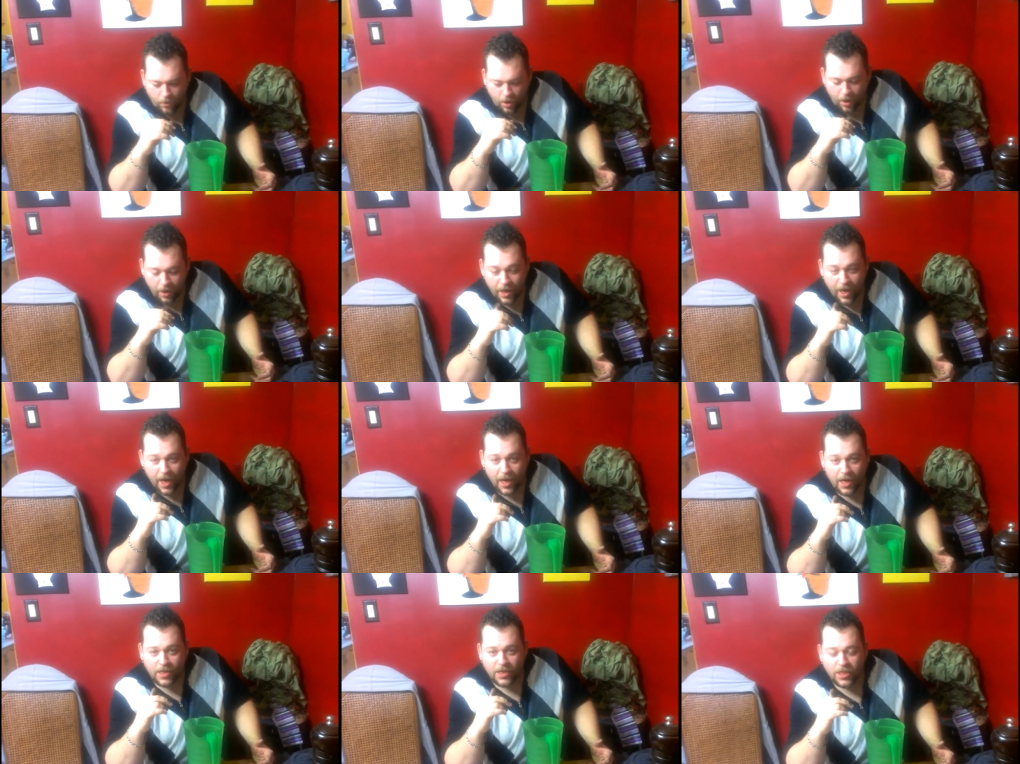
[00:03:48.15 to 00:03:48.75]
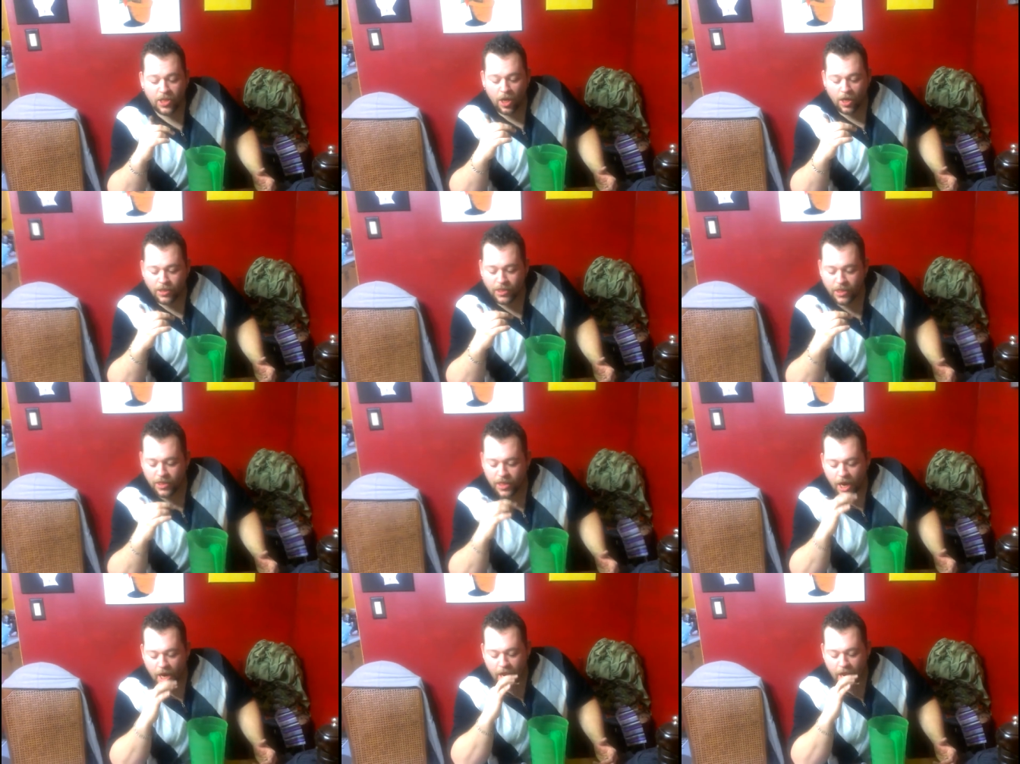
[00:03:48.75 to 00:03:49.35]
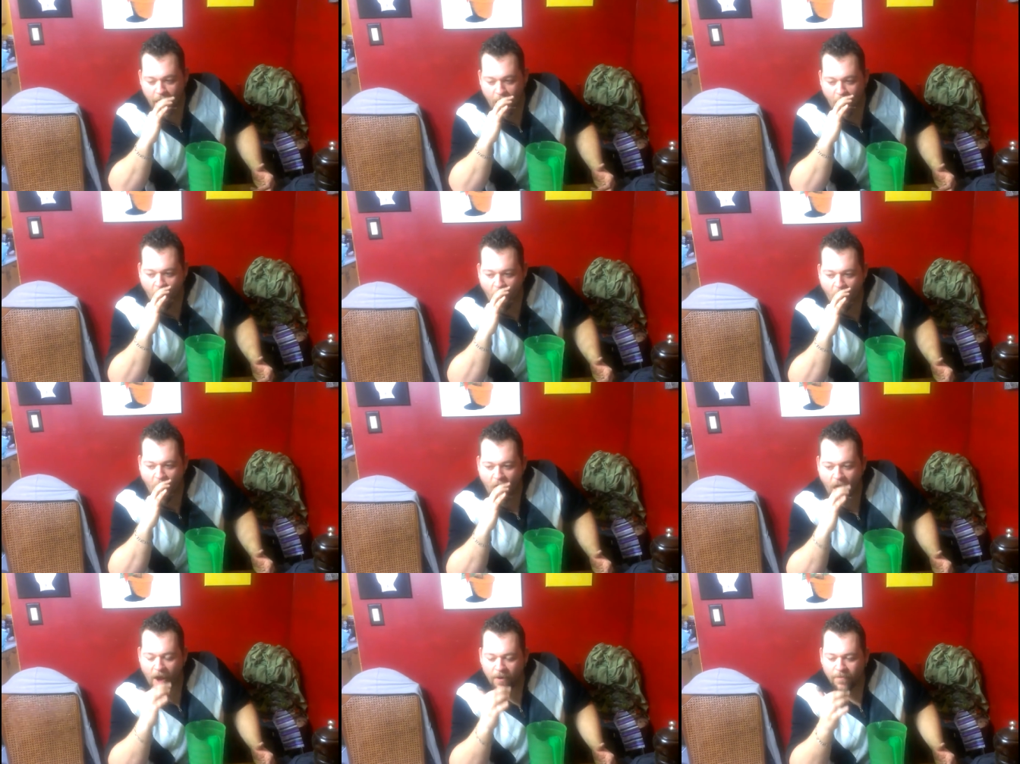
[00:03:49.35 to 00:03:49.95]
yeah, salted duck egg.
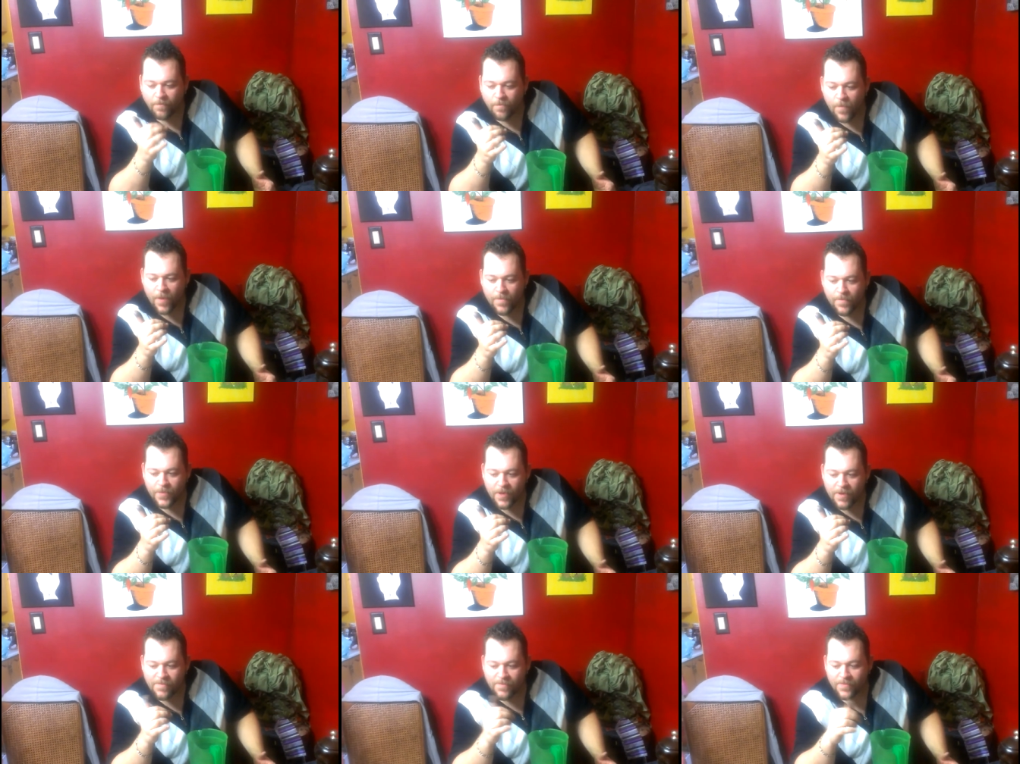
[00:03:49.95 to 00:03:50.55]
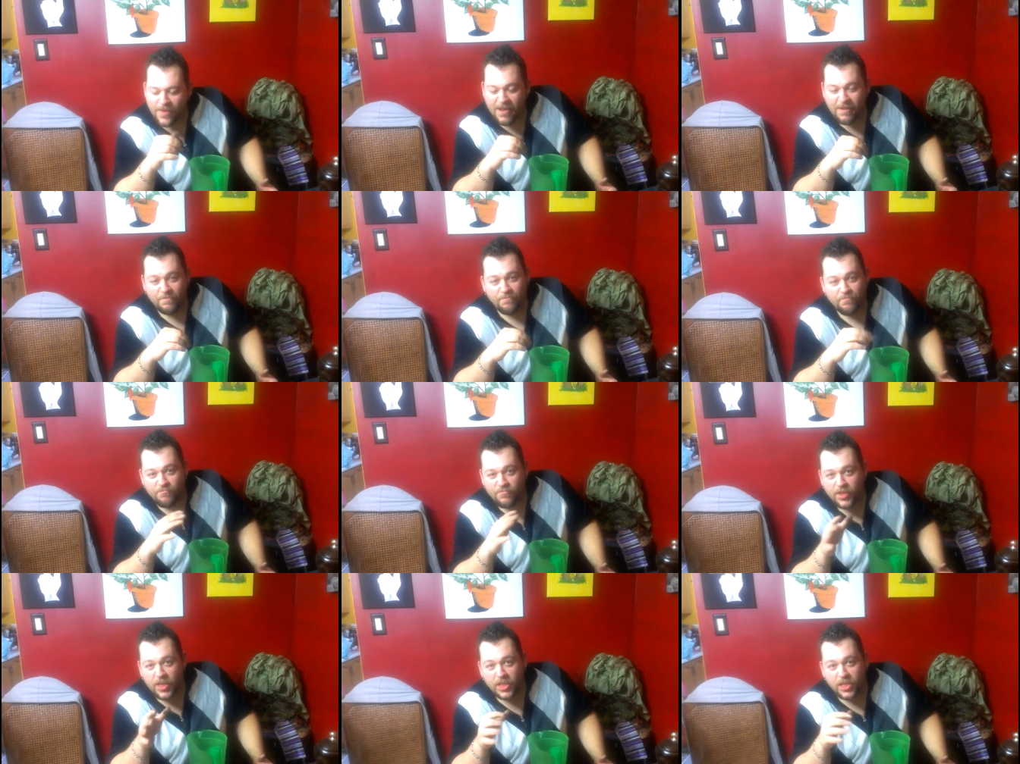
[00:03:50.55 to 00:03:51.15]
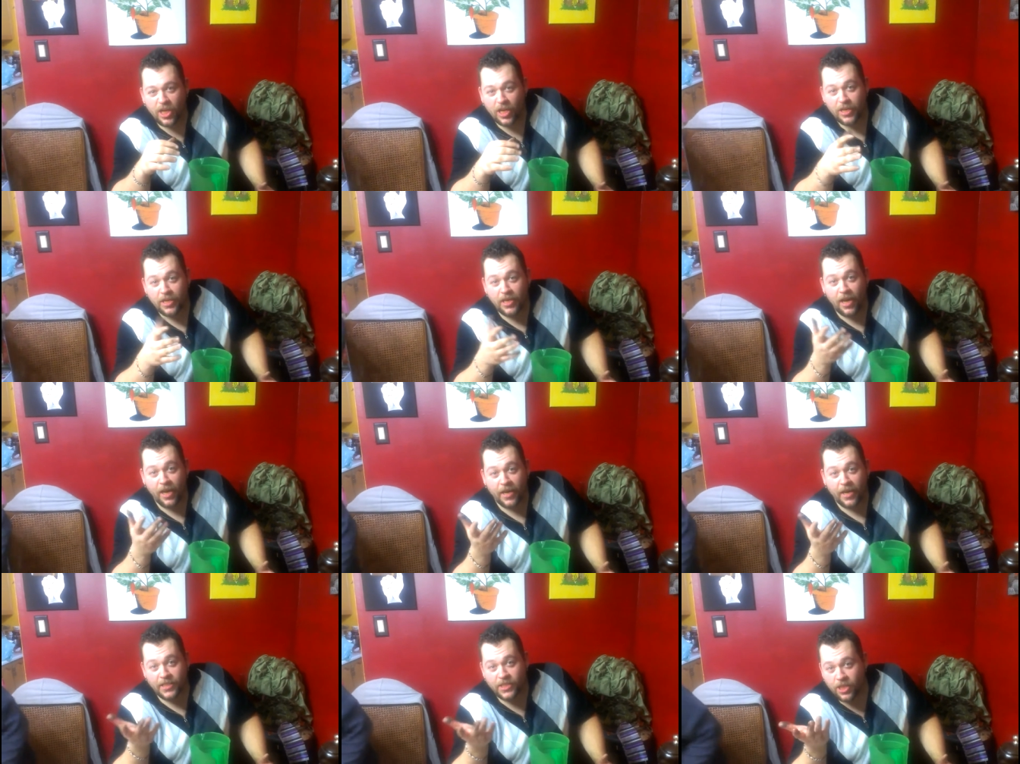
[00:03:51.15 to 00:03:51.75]
Eh? Salted
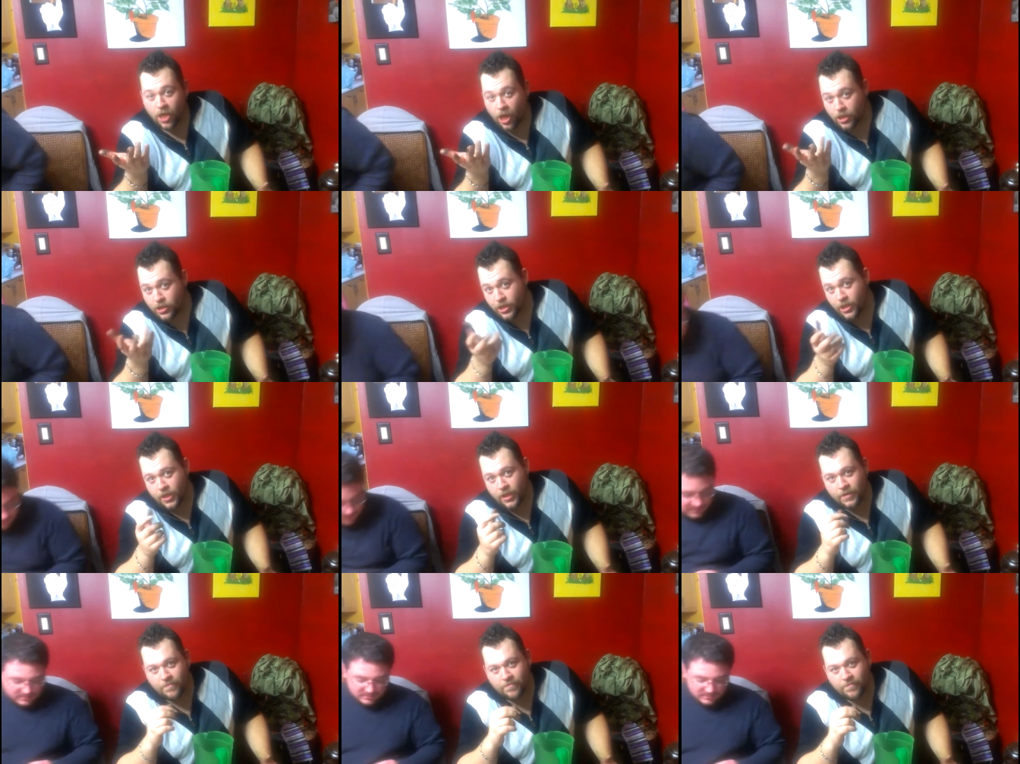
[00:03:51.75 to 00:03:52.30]
duck is salty.